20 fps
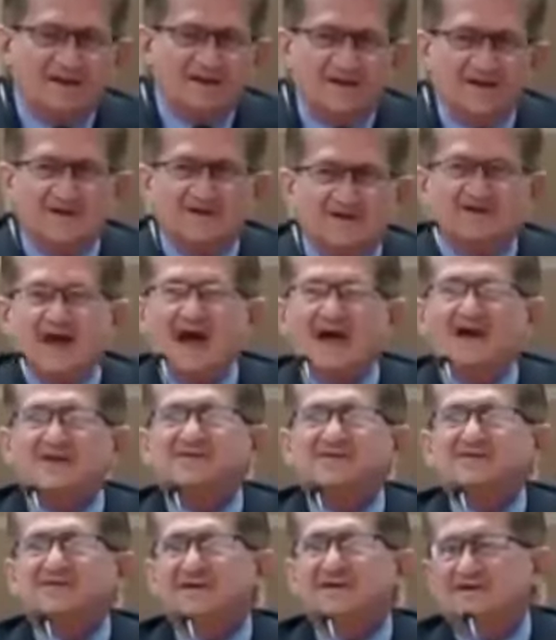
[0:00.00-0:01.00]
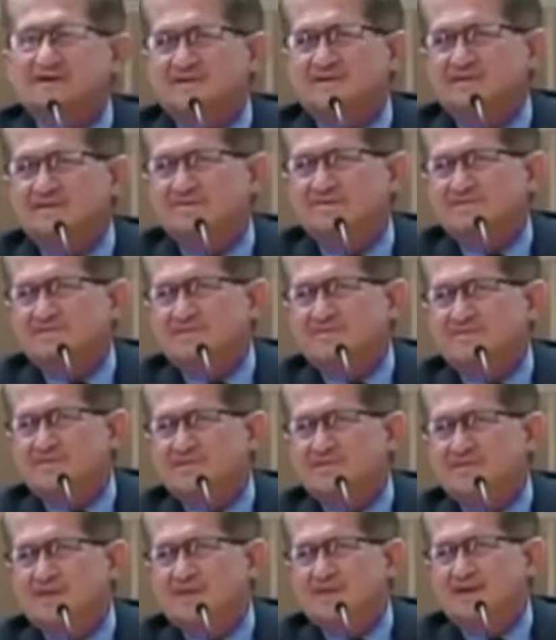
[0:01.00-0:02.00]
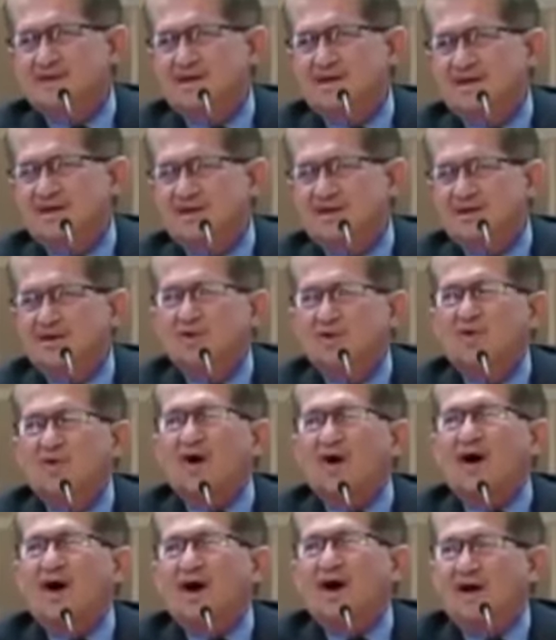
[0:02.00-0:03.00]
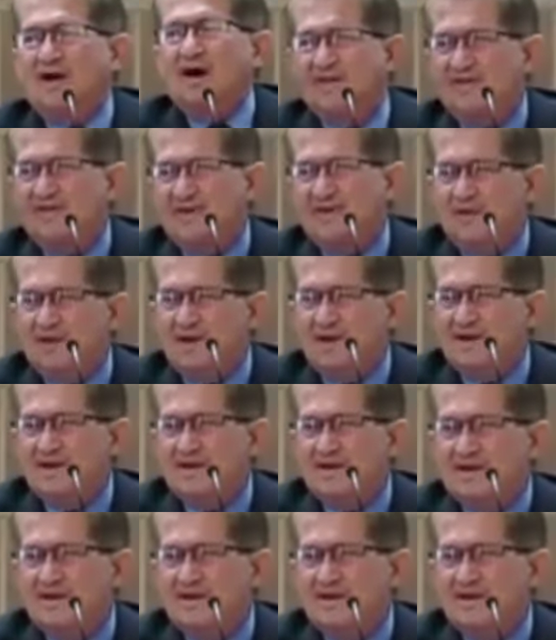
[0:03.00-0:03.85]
it's answered. You are the one